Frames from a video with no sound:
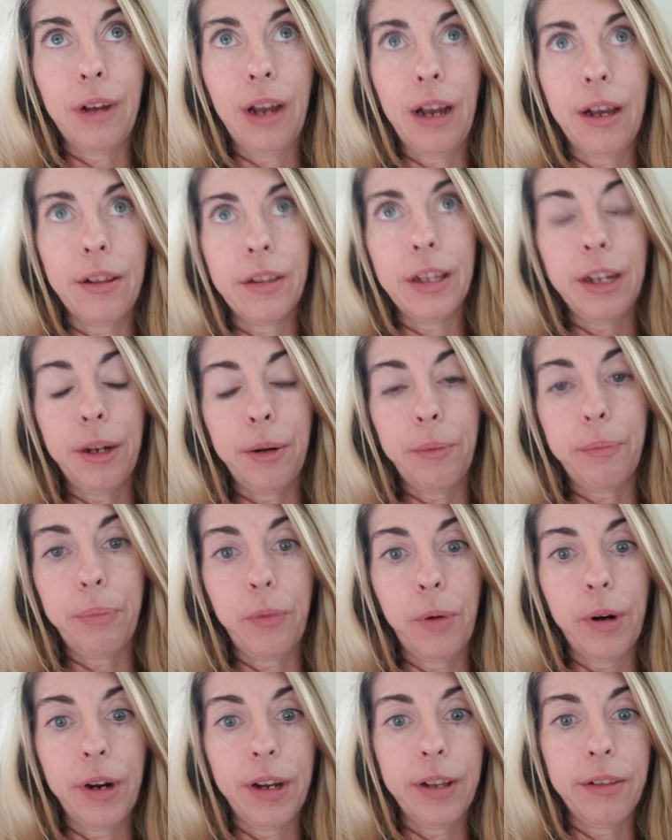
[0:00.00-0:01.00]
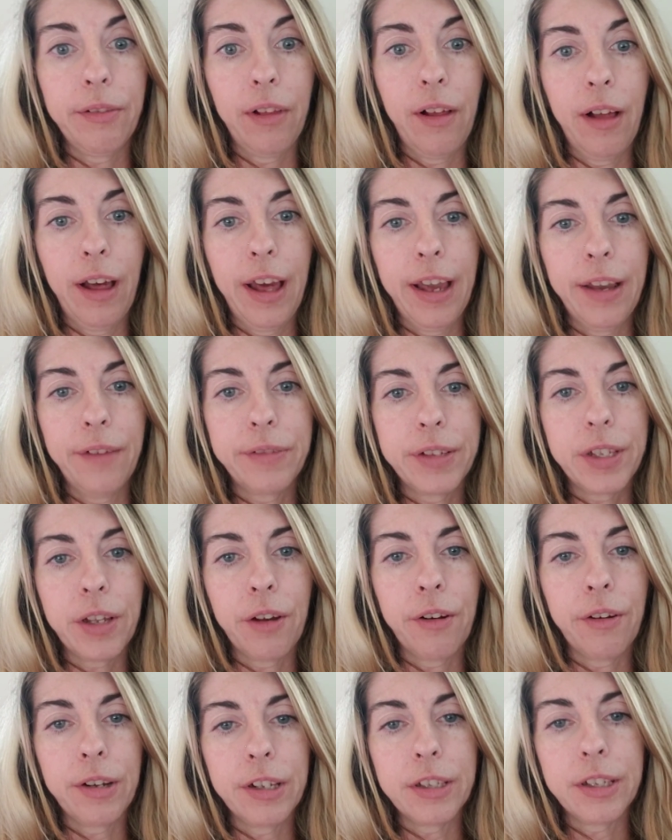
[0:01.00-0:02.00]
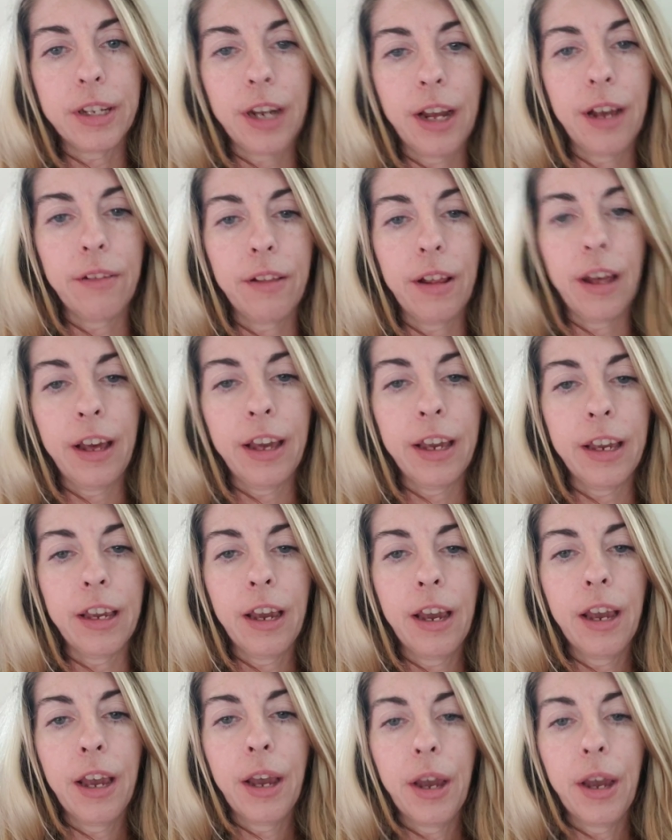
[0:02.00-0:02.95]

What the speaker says: lead a boring life, so it's not like,